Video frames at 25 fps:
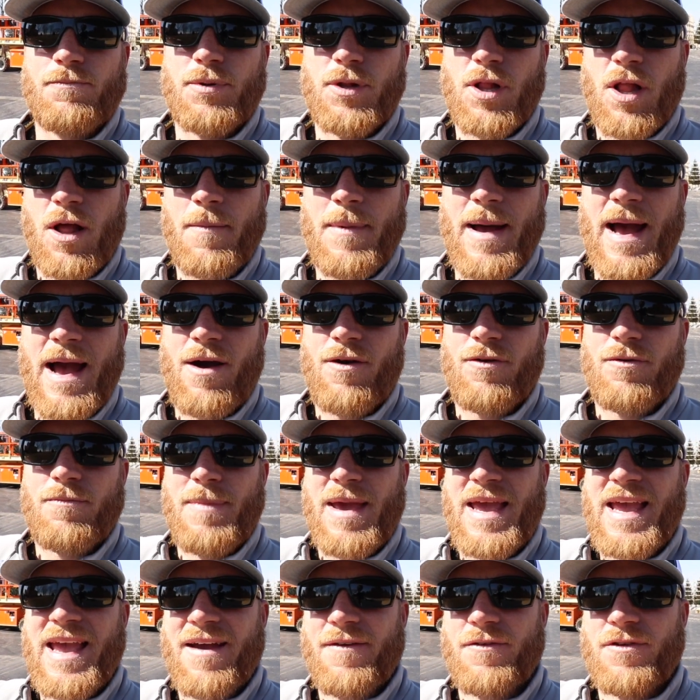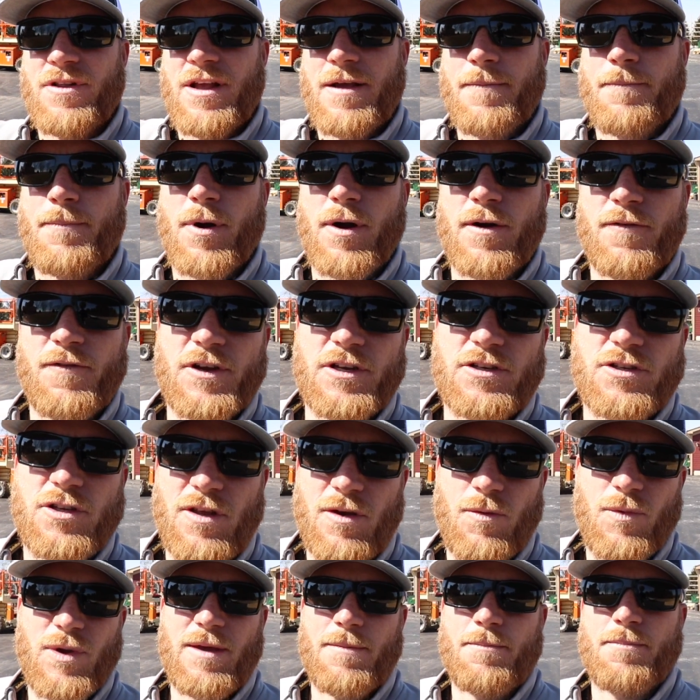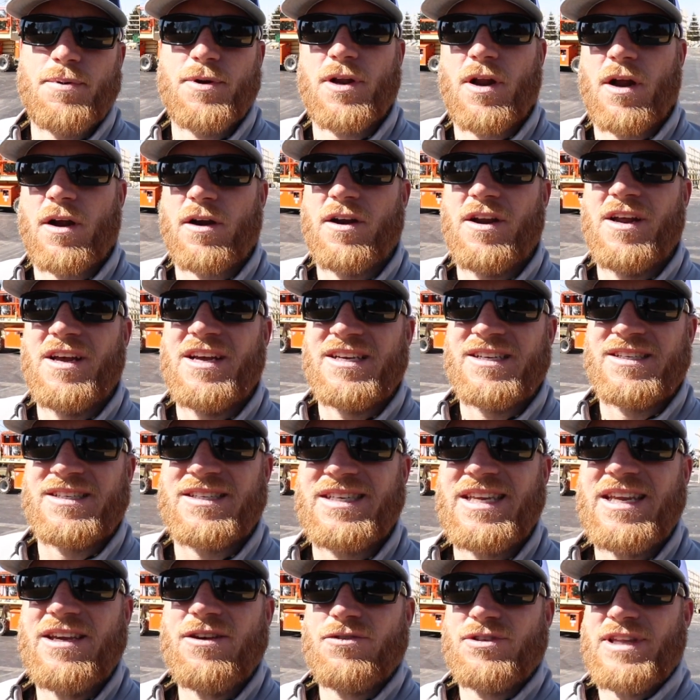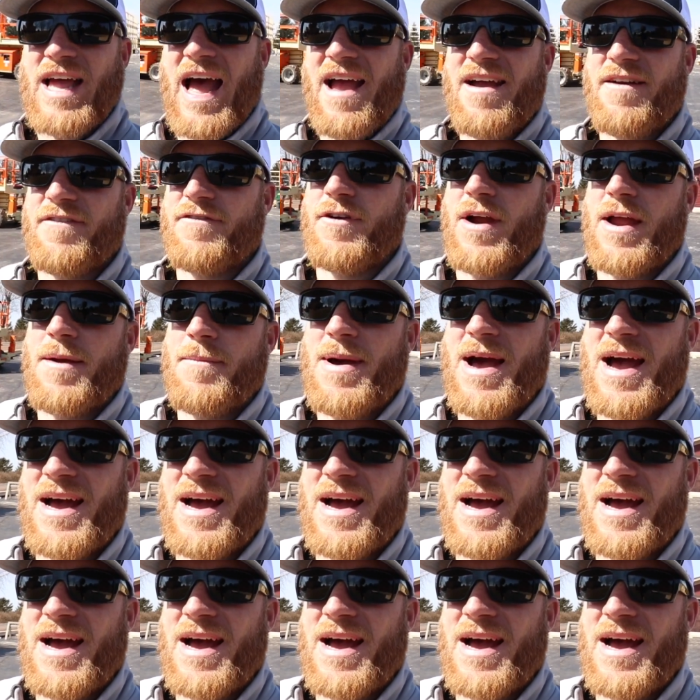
plumb out, make everything perfect so that we can put our steel diaphragm